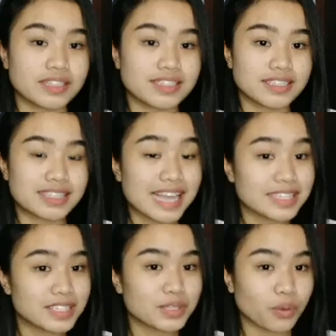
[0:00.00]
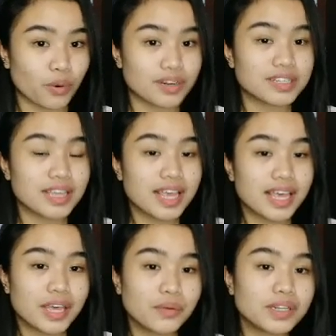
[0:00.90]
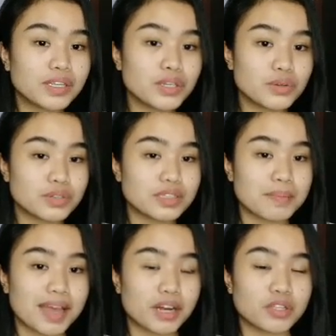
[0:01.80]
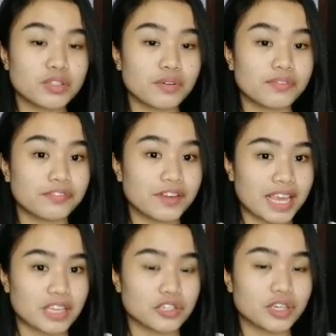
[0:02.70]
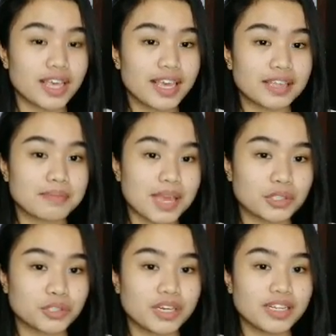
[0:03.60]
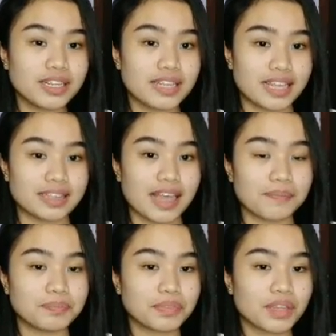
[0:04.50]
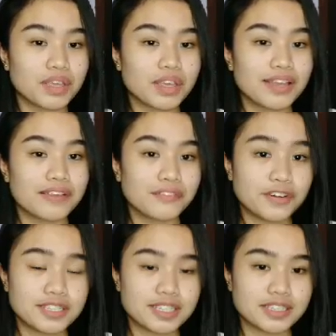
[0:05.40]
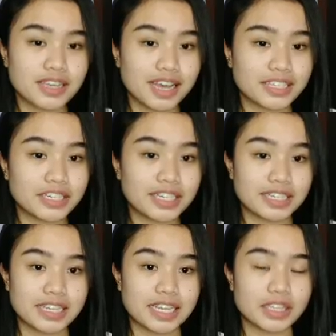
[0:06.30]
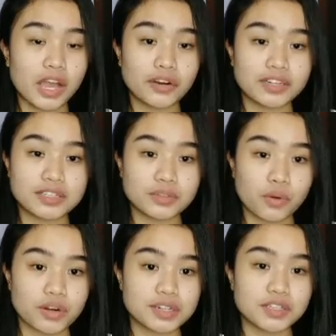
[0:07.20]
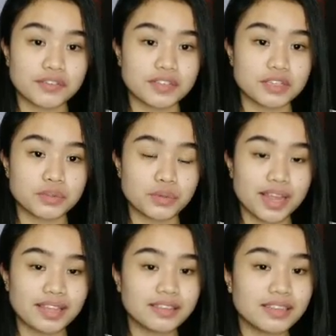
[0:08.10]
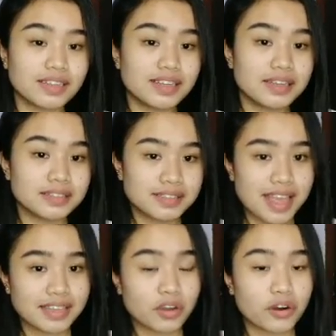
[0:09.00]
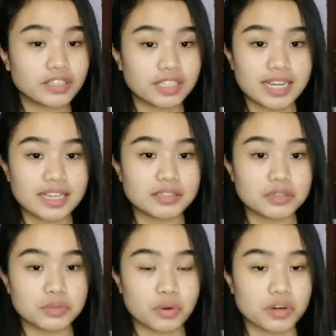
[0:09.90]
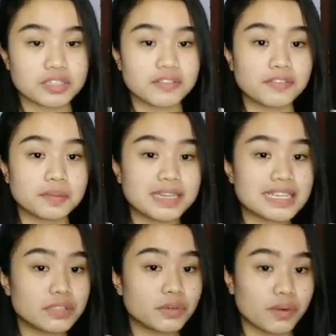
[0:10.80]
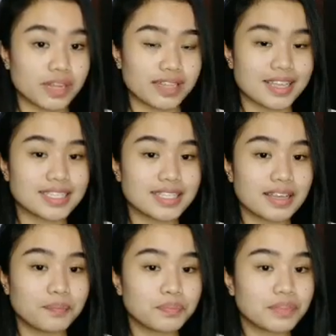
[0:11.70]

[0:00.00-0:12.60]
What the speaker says: the test scores, he will use the method of range in measuring the data. First is gathering the data or the scores of the student, then organize the scores from least to greatest,